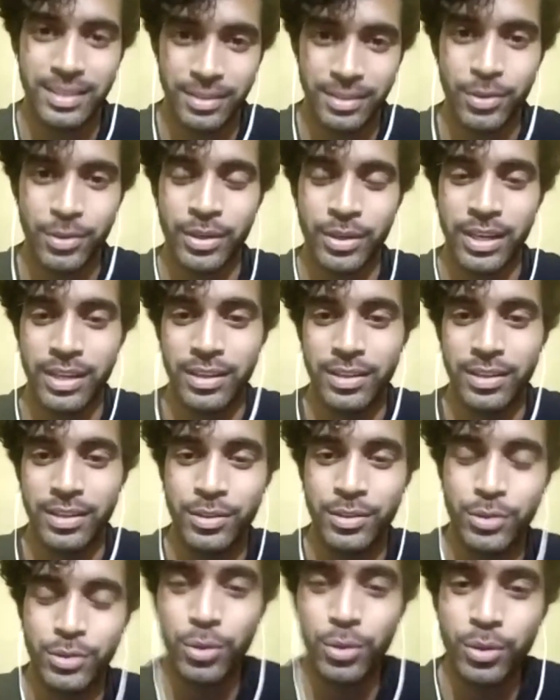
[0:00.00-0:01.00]
Okay,
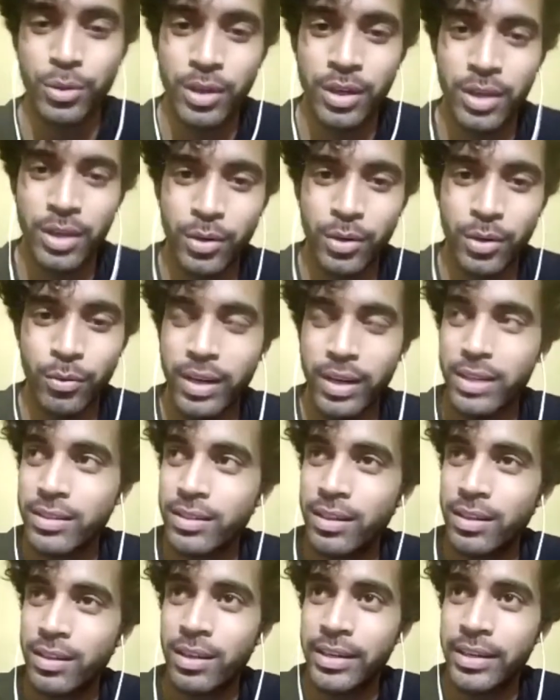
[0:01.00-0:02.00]
so uh, one
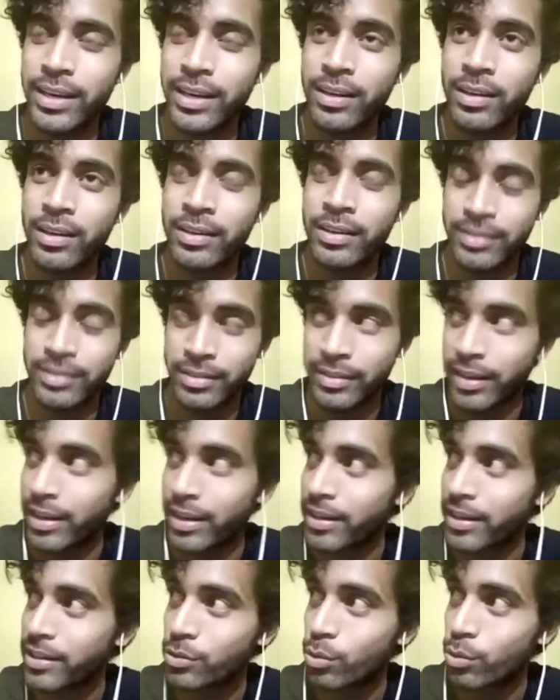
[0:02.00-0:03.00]
uh, re uh,
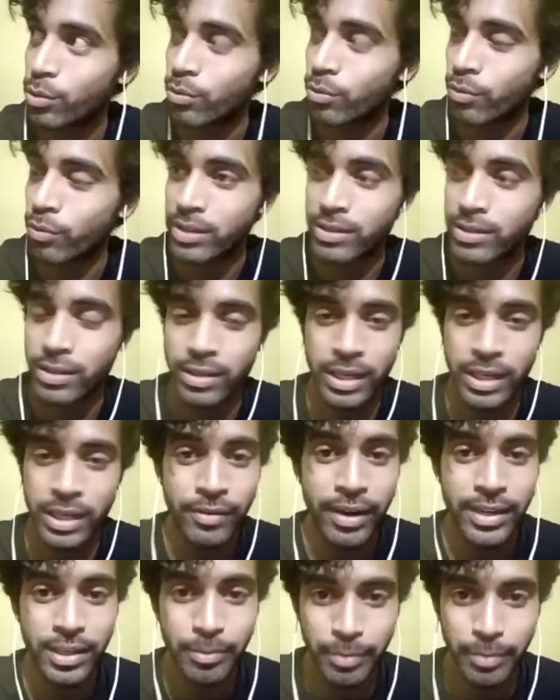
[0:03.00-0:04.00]
reality show was uh,
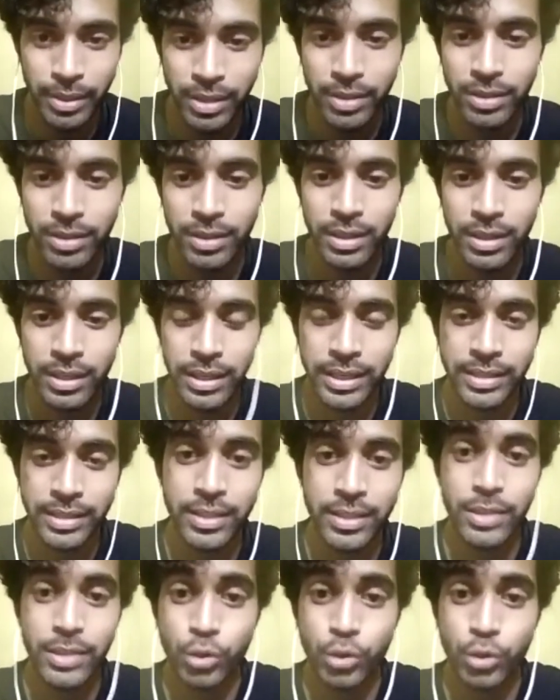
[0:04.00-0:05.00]
invited me in
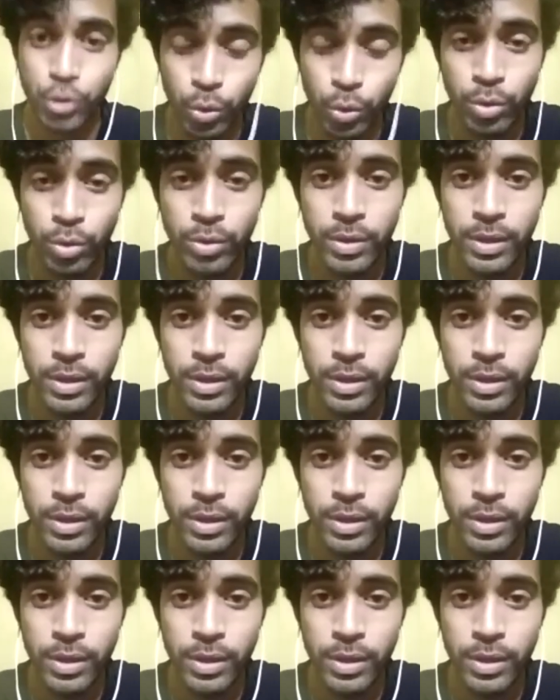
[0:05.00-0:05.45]
their show,